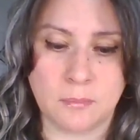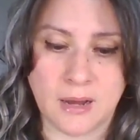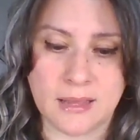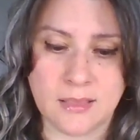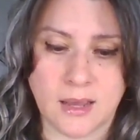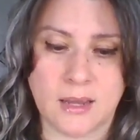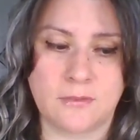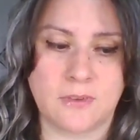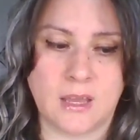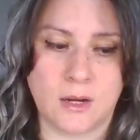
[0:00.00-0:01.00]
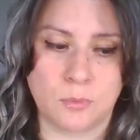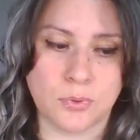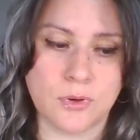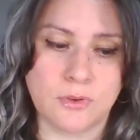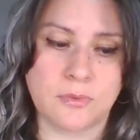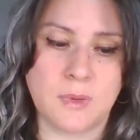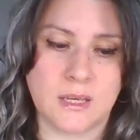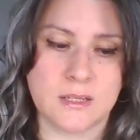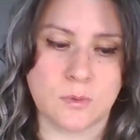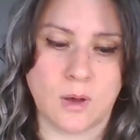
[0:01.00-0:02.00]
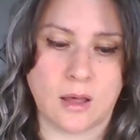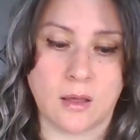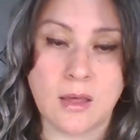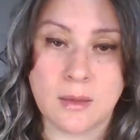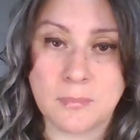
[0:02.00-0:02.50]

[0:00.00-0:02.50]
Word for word: my life and improve me as well,